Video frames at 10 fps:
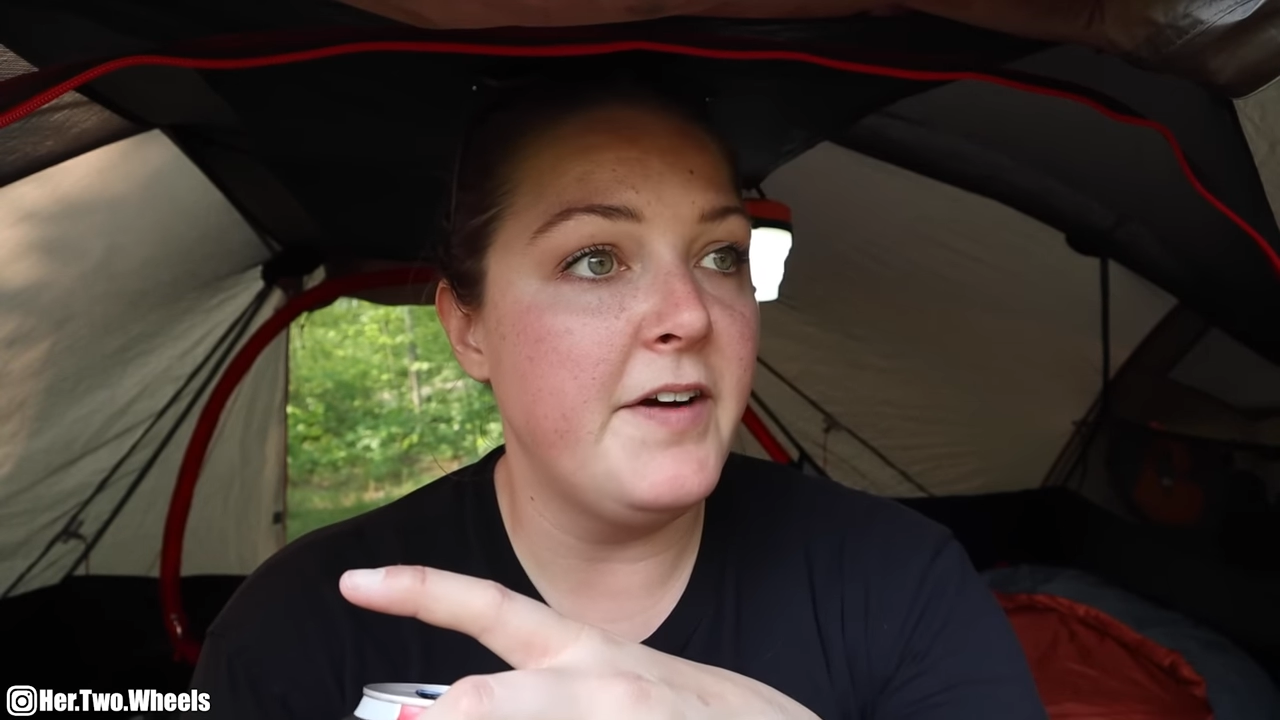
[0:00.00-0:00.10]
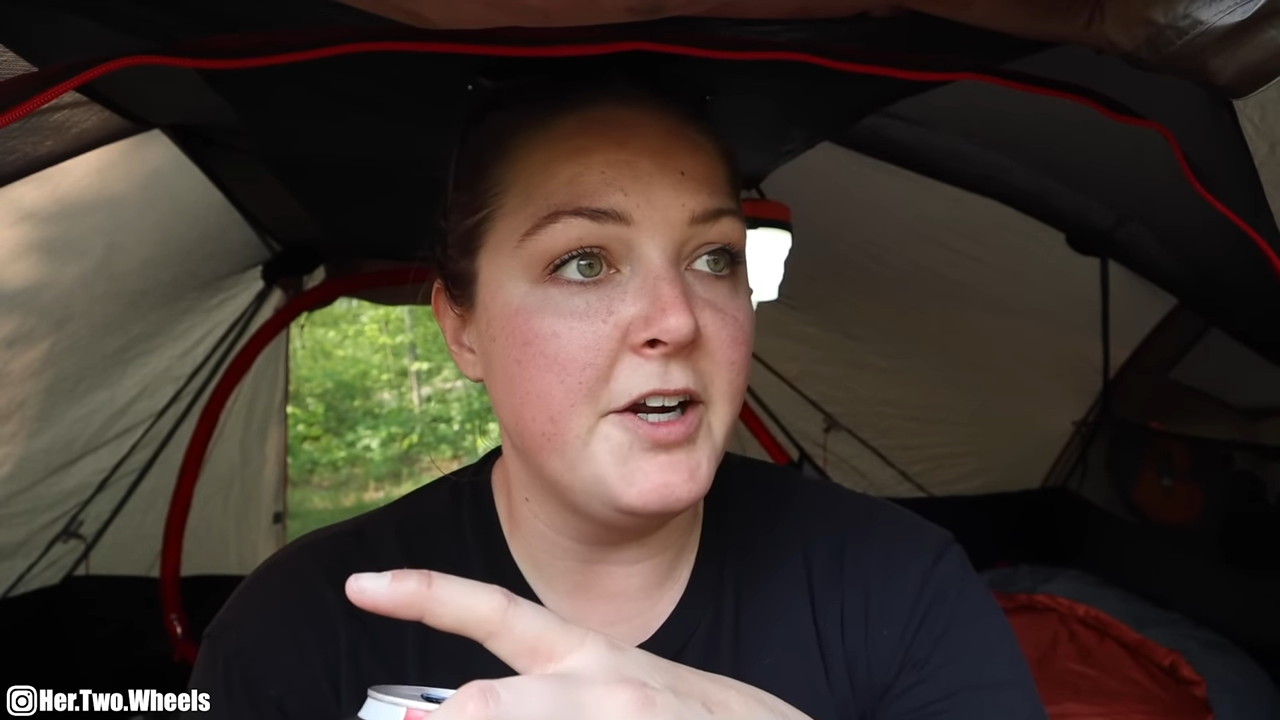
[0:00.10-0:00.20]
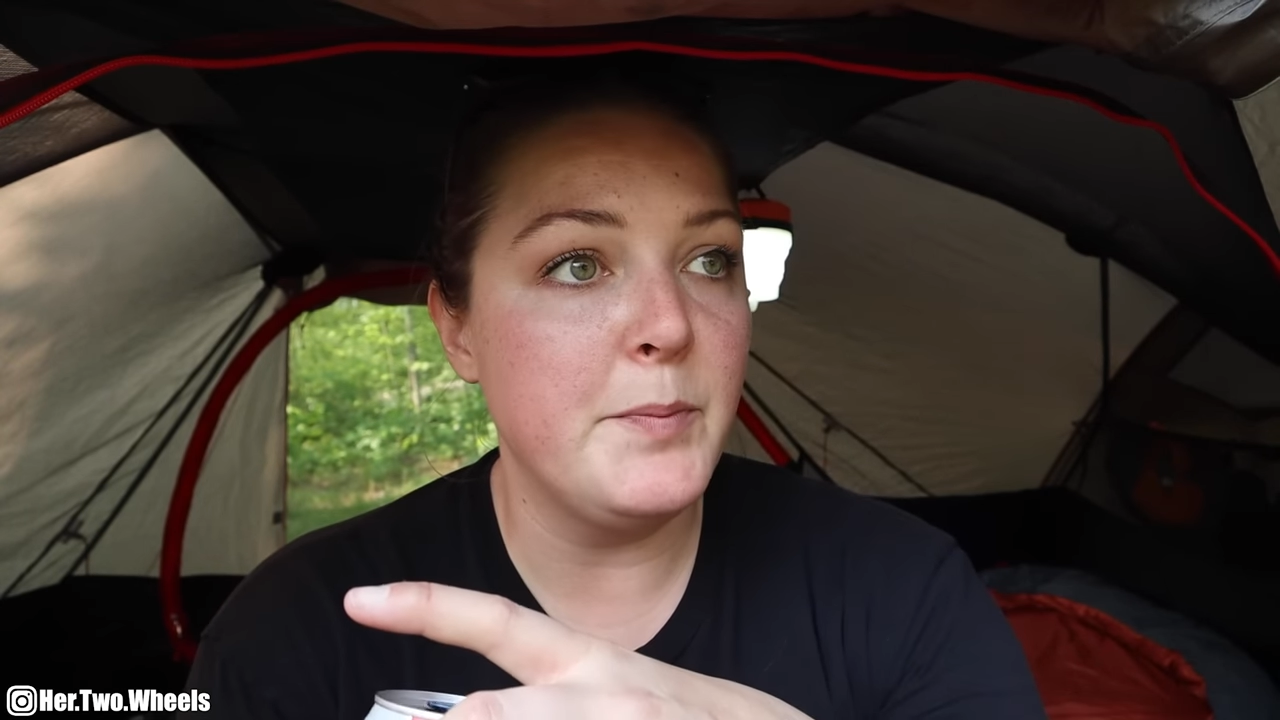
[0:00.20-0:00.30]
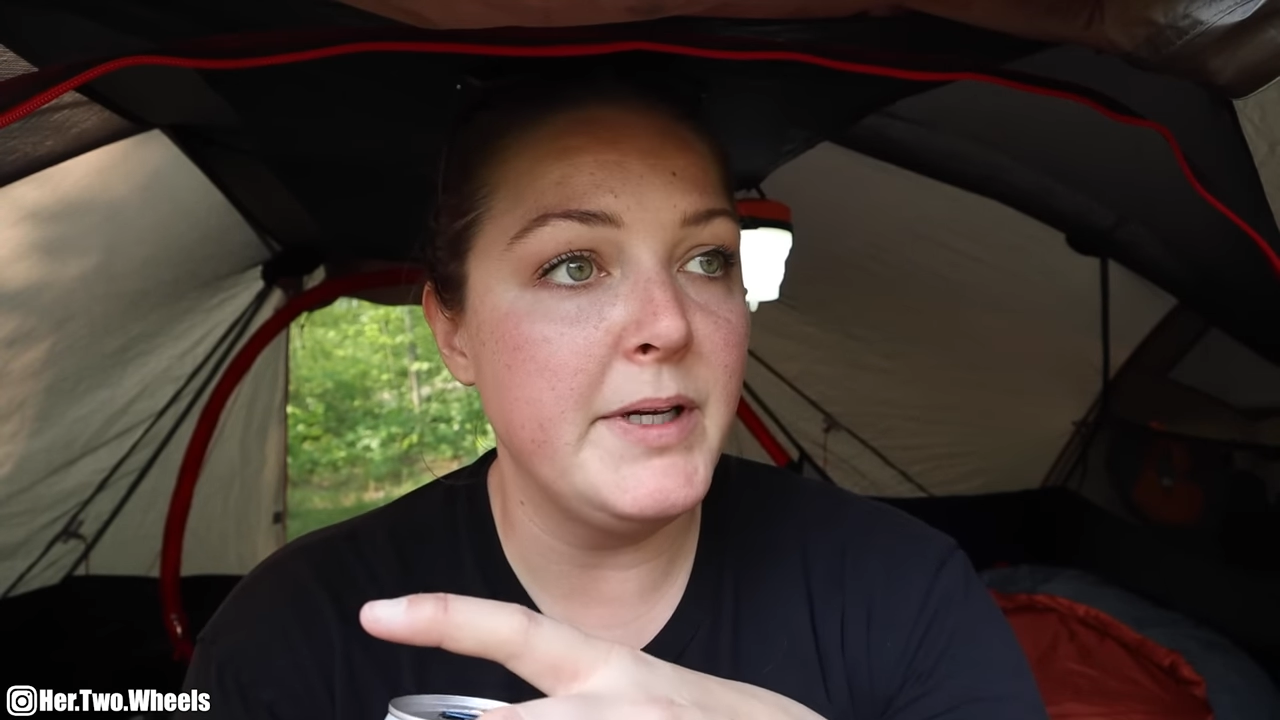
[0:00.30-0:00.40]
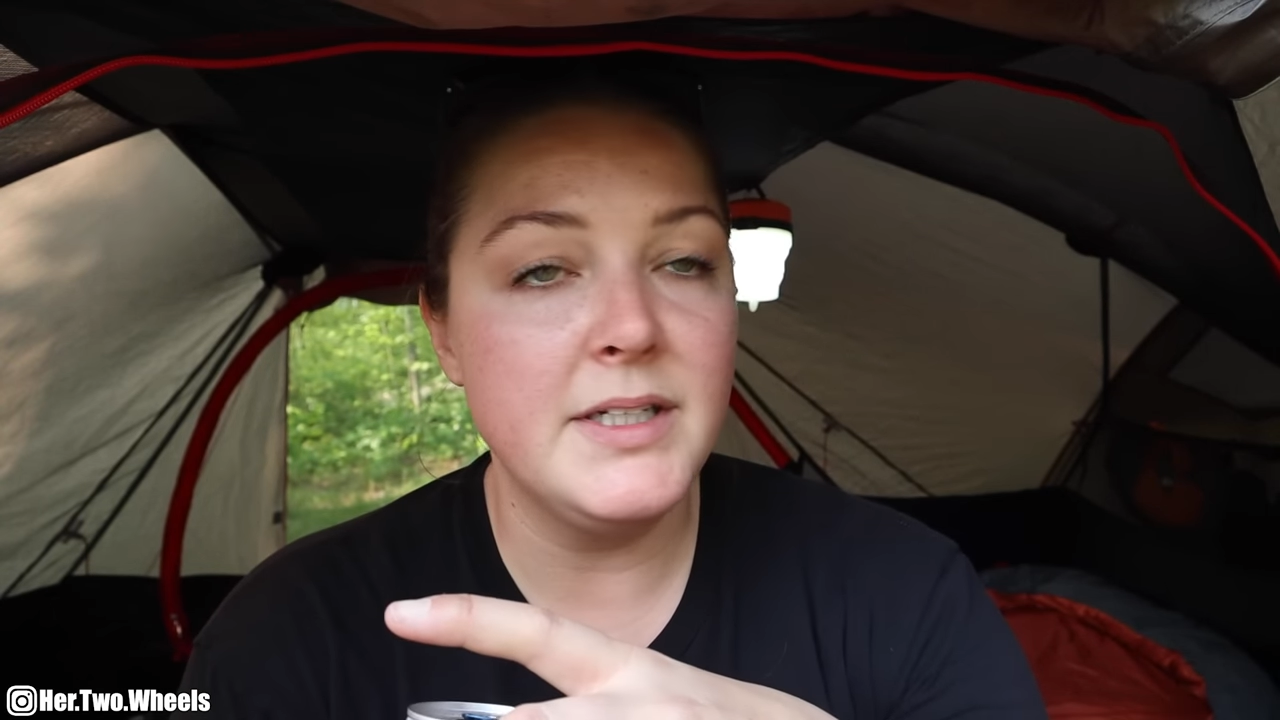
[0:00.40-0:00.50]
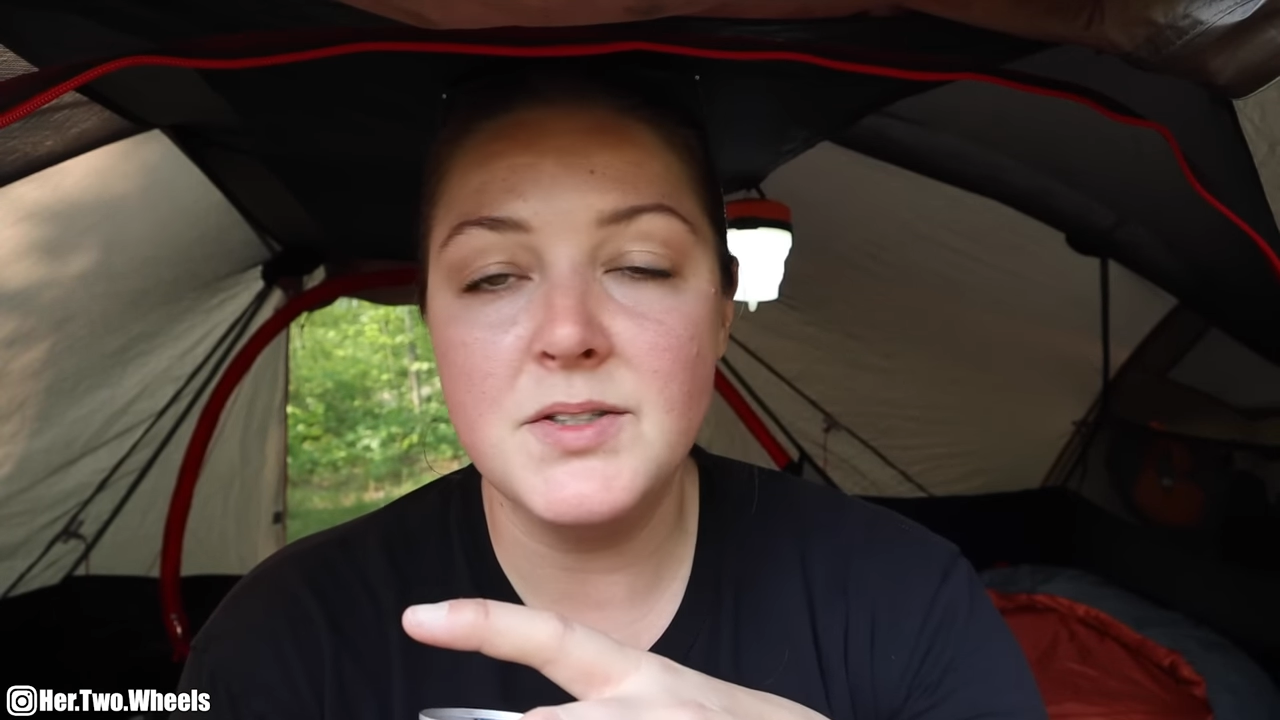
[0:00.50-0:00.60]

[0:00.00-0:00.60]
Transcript: fire pit